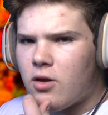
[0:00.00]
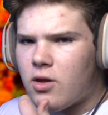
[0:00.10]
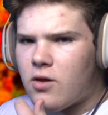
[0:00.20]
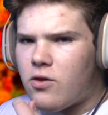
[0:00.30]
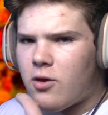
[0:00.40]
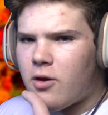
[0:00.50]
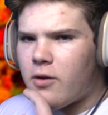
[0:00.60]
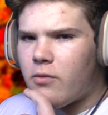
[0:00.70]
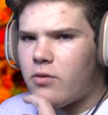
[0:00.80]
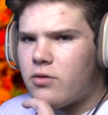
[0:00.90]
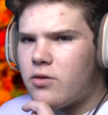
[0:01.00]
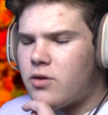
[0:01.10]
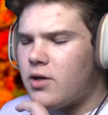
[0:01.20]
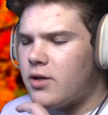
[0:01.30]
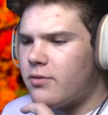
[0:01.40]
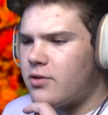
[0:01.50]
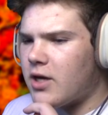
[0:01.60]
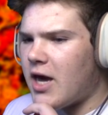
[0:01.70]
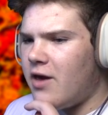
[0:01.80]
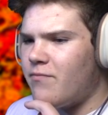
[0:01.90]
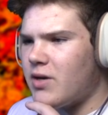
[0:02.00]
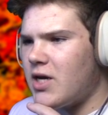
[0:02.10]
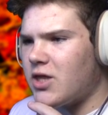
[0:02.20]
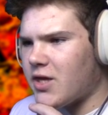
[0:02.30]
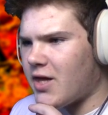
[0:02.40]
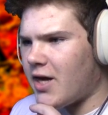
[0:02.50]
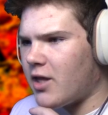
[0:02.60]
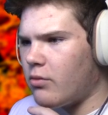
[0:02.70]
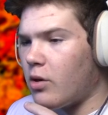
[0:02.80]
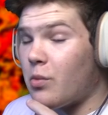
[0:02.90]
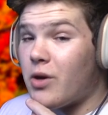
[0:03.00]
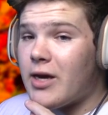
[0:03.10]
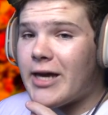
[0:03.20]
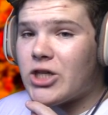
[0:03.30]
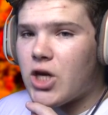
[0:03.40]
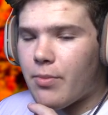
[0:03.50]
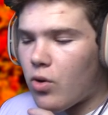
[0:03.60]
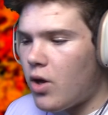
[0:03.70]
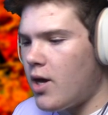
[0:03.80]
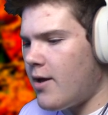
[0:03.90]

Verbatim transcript: It's the the the cave beneath the cycling road where you can catch Gibble.